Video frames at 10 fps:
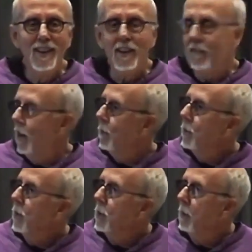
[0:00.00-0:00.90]
of
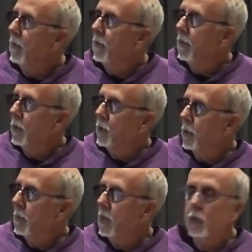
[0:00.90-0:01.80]
options. But those are
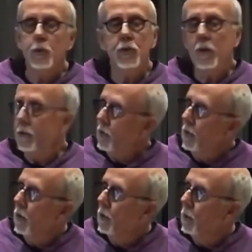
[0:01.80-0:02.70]
the best croissants
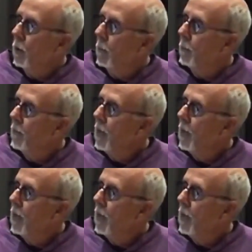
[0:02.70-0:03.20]
in all the world.